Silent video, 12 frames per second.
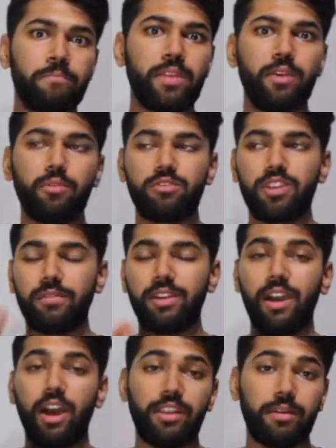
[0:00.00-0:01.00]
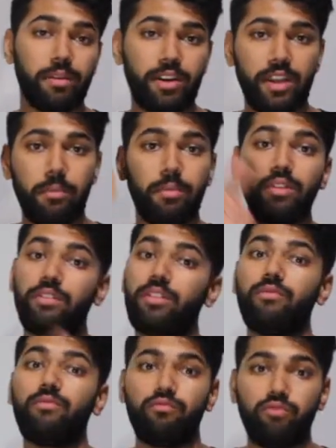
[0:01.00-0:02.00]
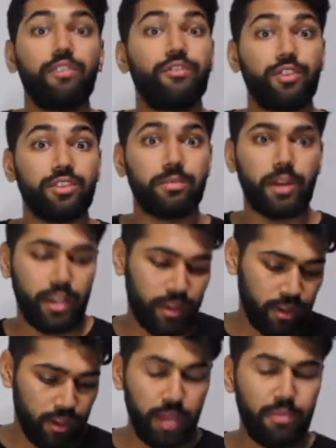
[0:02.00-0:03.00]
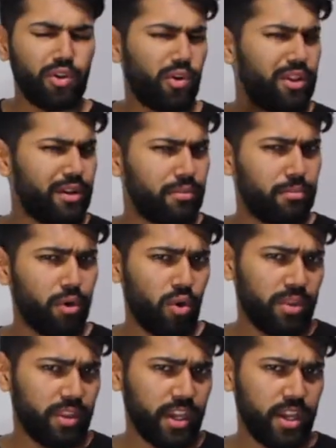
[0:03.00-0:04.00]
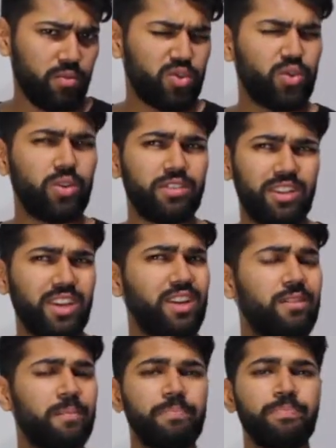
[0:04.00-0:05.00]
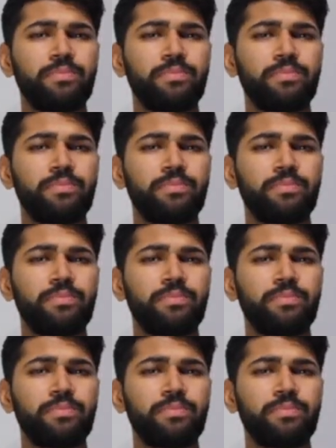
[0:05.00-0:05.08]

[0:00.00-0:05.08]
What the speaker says: and it was giving Hardik Pandya a bit of a run for his money, even though he didn't bowl in the game, which was, again,